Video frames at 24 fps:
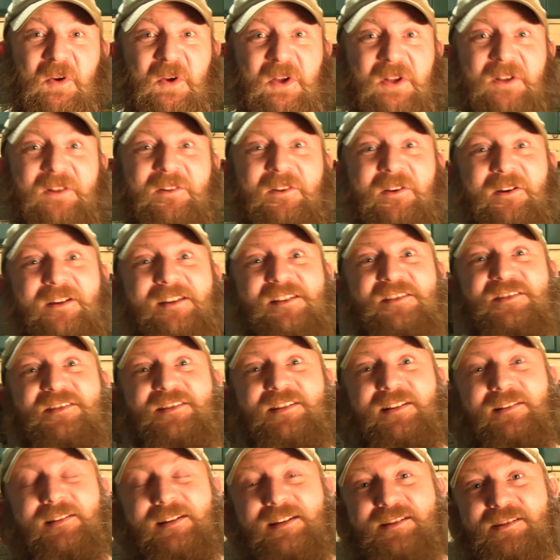you're going to look as
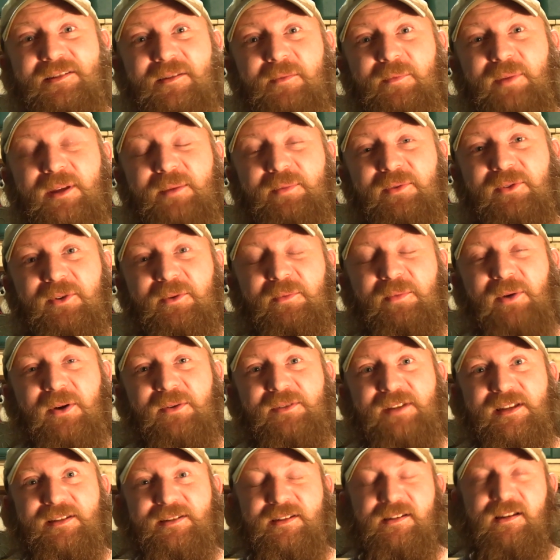silly as the people who
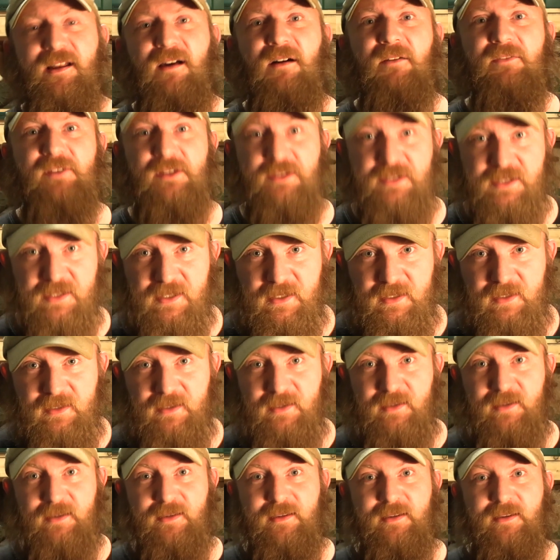protested Elvis.
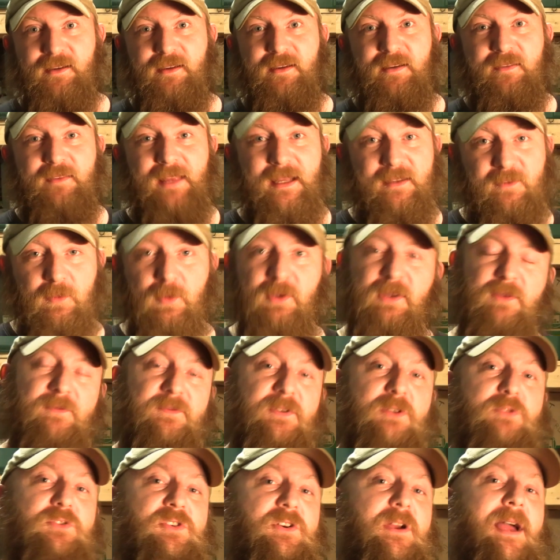That's what the
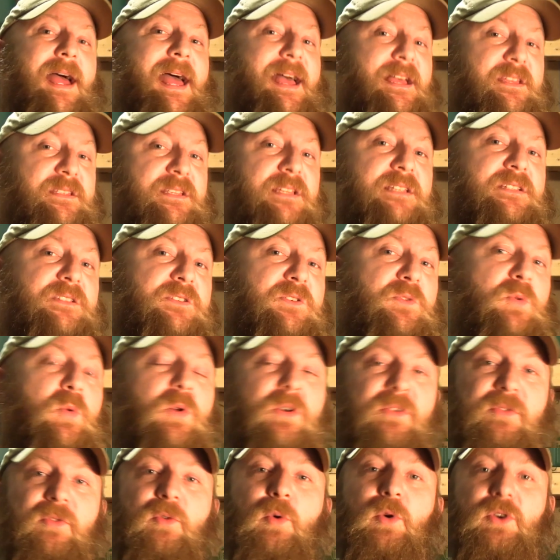future has in
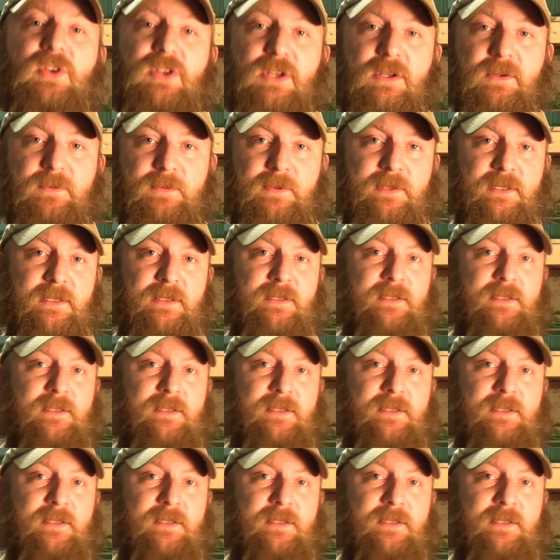store for you.